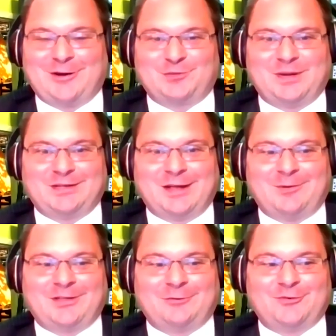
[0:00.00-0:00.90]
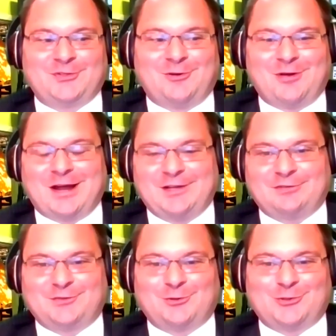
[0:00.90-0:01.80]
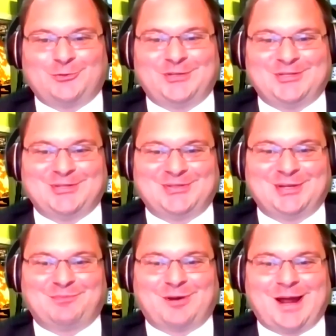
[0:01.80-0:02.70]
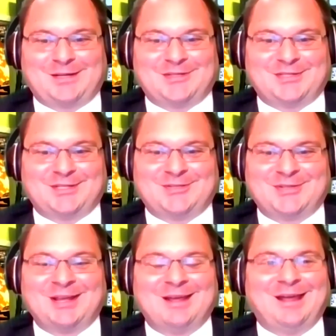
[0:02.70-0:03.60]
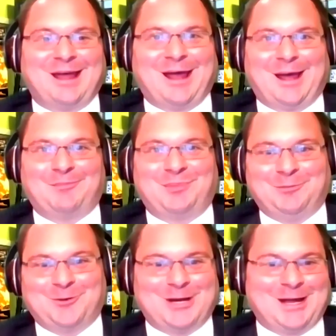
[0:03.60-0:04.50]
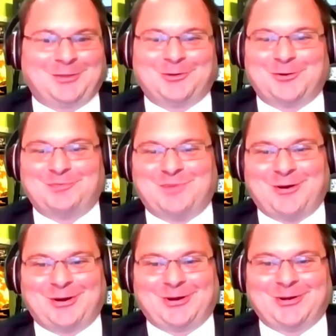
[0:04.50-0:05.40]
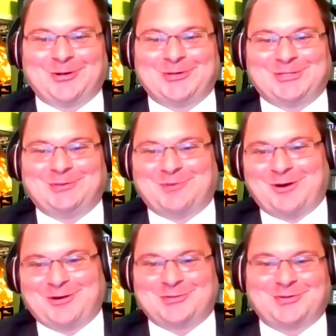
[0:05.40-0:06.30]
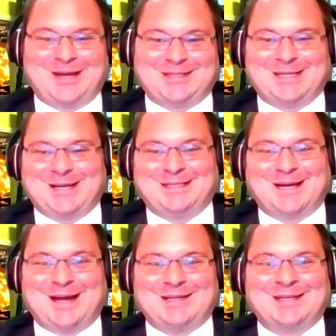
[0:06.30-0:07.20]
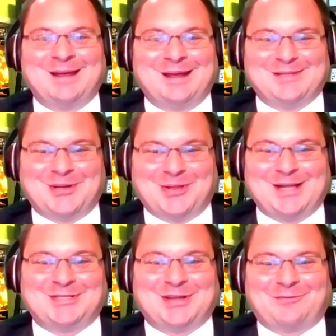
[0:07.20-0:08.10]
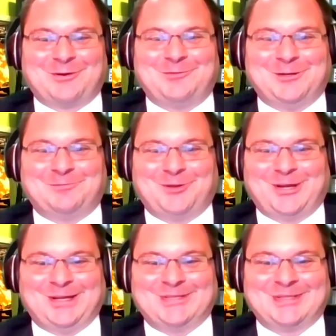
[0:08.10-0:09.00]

pandemic, there was all kinds of social distancing practices, and people got their own markers, and the markers are getting sanitized. Is all that stuff going to be in place?